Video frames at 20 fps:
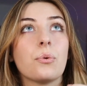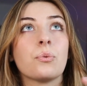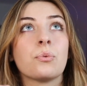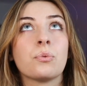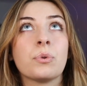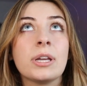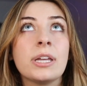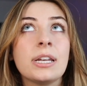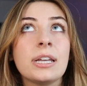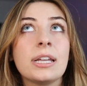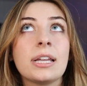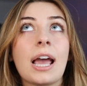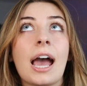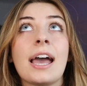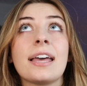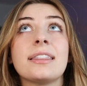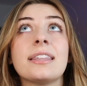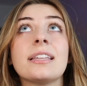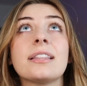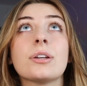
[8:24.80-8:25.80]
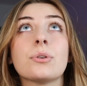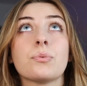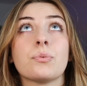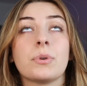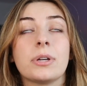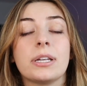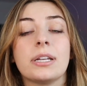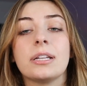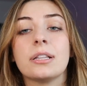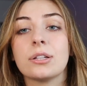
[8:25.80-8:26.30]
reading i think that
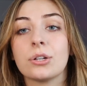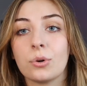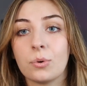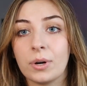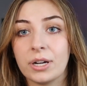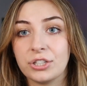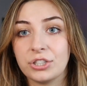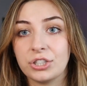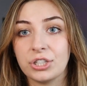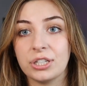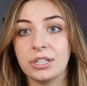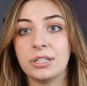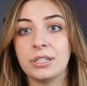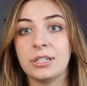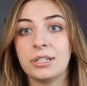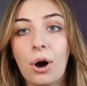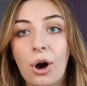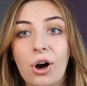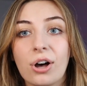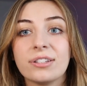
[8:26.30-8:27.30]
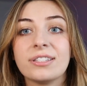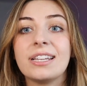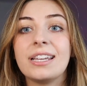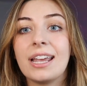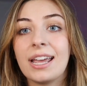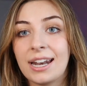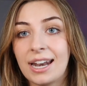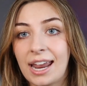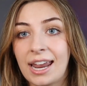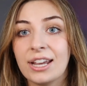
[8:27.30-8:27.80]
reading the question
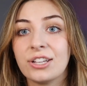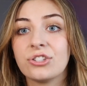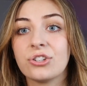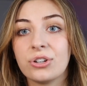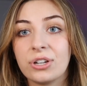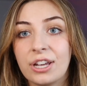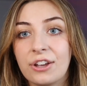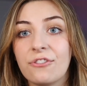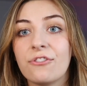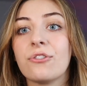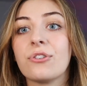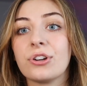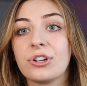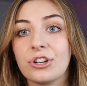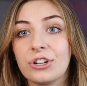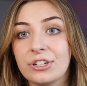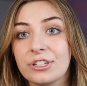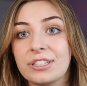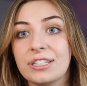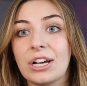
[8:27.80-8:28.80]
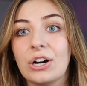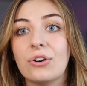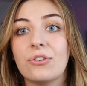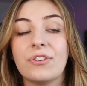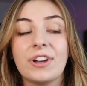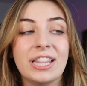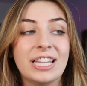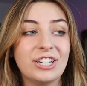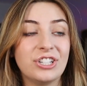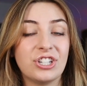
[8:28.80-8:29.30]
pausing and answering it for
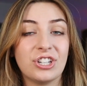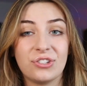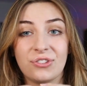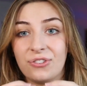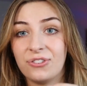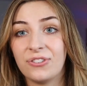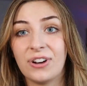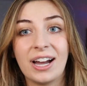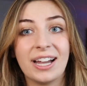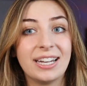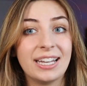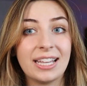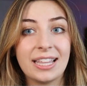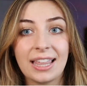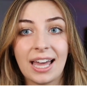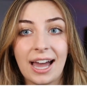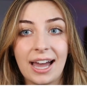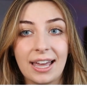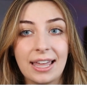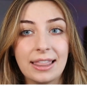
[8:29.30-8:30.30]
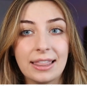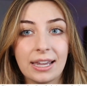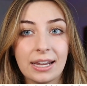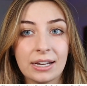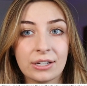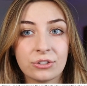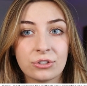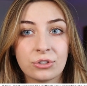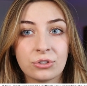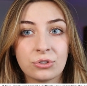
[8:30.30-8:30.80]
yourself and then just finding that in the
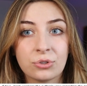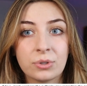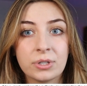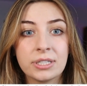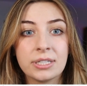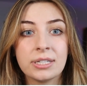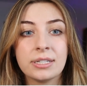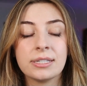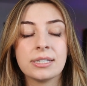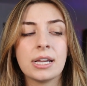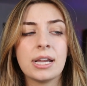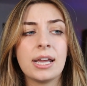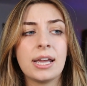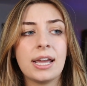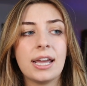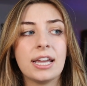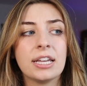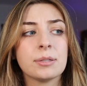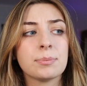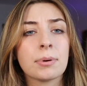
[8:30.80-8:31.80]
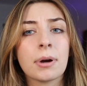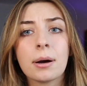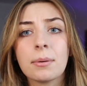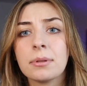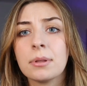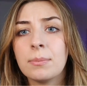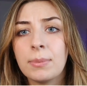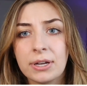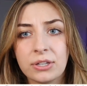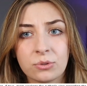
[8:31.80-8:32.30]
answer choices is
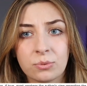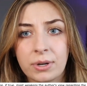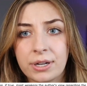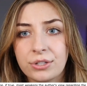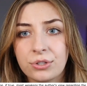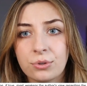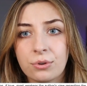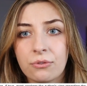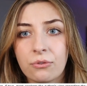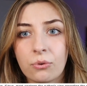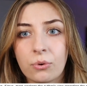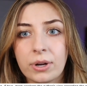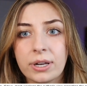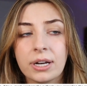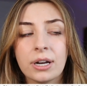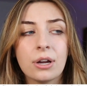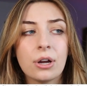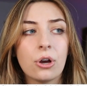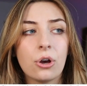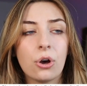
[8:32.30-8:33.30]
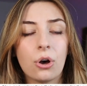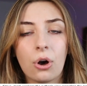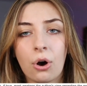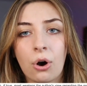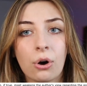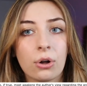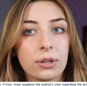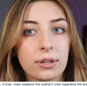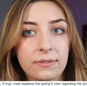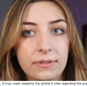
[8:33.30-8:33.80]
probably the best way to avoid
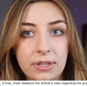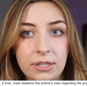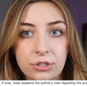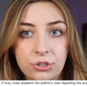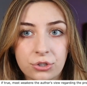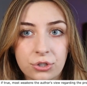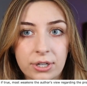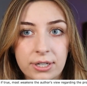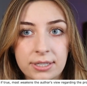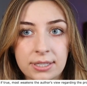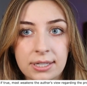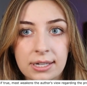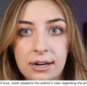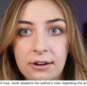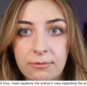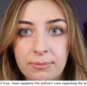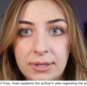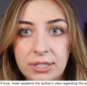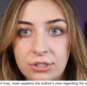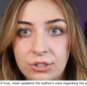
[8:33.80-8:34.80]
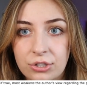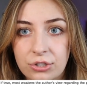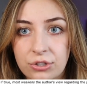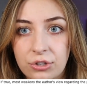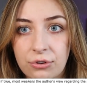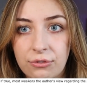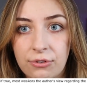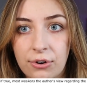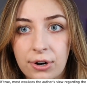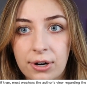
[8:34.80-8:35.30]
all of these tricks that I've mentioned
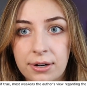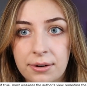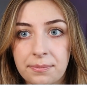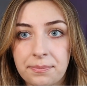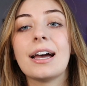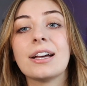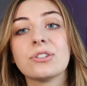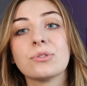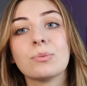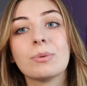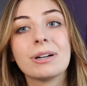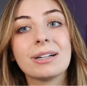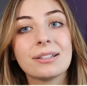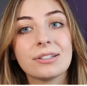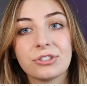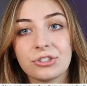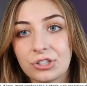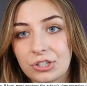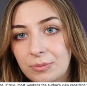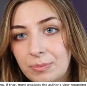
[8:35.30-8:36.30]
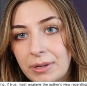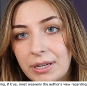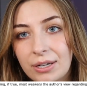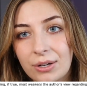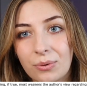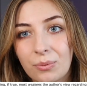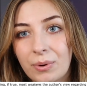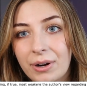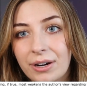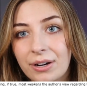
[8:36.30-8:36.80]
so far, as well as just
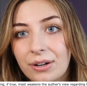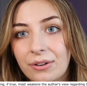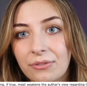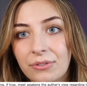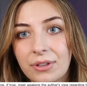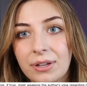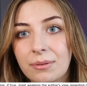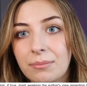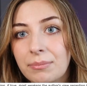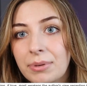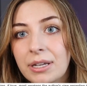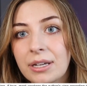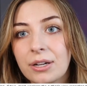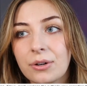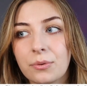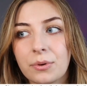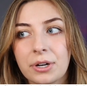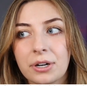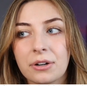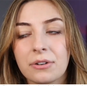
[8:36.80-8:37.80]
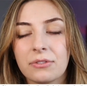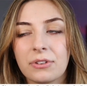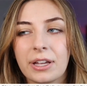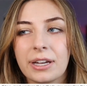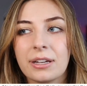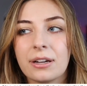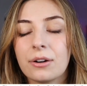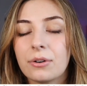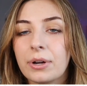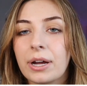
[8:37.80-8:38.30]
being aware of them, being aware of
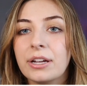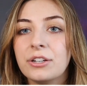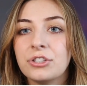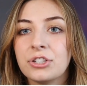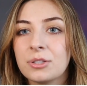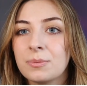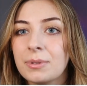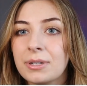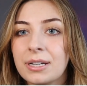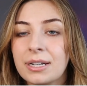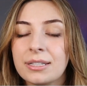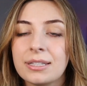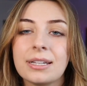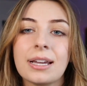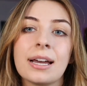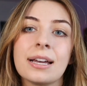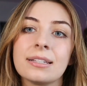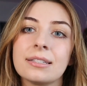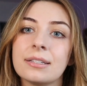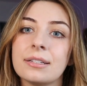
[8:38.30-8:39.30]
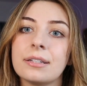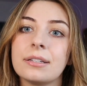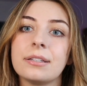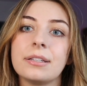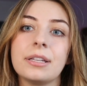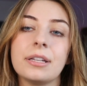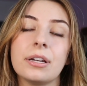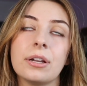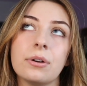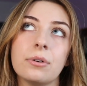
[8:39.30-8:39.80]
like, okay, just because it has
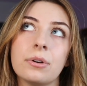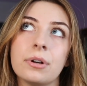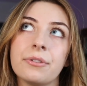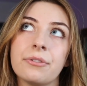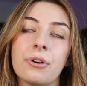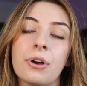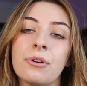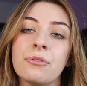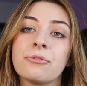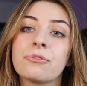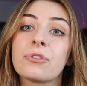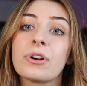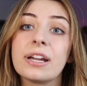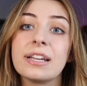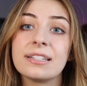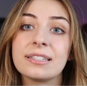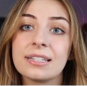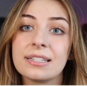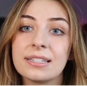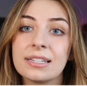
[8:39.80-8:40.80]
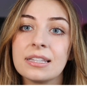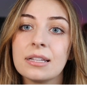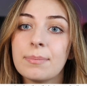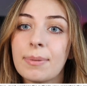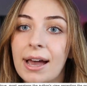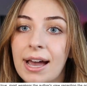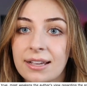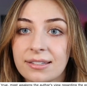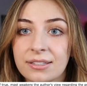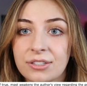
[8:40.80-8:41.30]
a, you know, a, a phrase that's in the
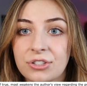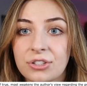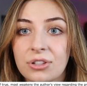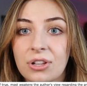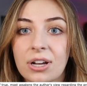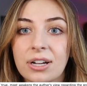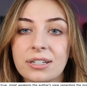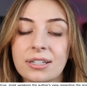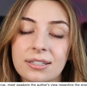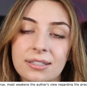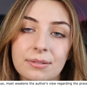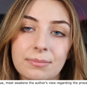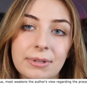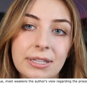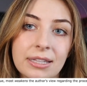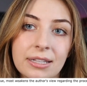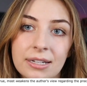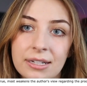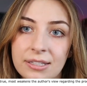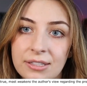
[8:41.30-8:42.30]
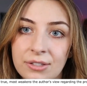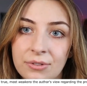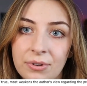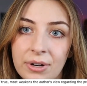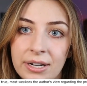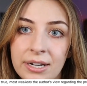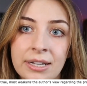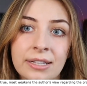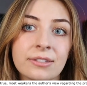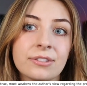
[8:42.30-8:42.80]
passage a lot doesn't mean that it's the
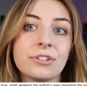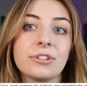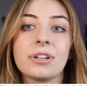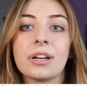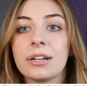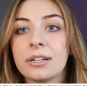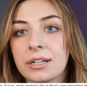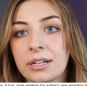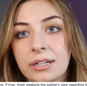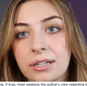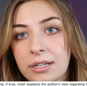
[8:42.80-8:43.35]
right answer, yada, yada,